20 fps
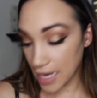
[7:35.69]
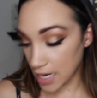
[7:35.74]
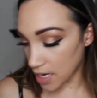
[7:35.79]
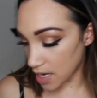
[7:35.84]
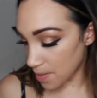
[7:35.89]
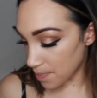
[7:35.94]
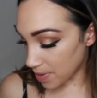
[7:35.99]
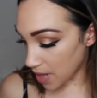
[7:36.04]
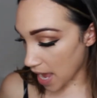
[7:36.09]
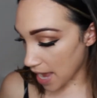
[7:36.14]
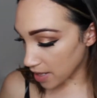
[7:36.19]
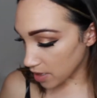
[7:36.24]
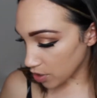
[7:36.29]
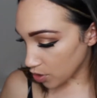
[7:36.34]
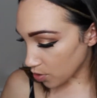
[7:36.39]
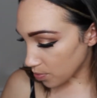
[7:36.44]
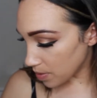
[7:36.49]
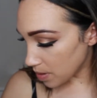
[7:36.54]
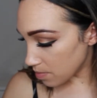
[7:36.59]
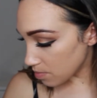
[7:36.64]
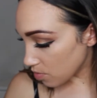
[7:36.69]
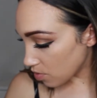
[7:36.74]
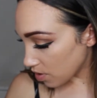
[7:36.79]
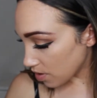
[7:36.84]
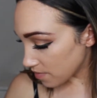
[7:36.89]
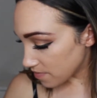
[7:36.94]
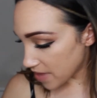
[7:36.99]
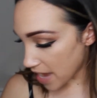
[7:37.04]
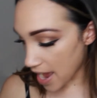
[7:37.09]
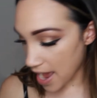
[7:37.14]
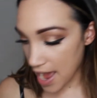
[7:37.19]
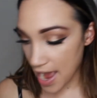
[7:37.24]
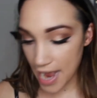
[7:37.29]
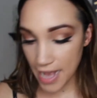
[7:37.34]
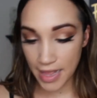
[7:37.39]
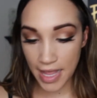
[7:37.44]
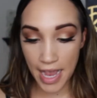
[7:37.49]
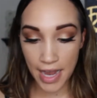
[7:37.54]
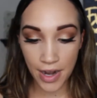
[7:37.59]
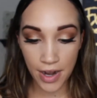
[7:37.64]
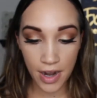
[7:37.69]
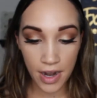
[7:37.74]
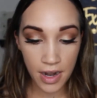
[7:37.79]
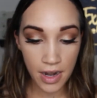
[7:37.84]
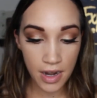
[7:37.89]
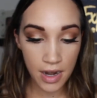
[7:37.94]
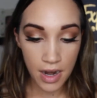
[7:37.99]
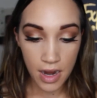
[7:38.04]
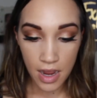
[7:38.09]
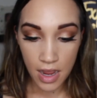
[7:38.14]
in and apply a little bit more of that highlighter.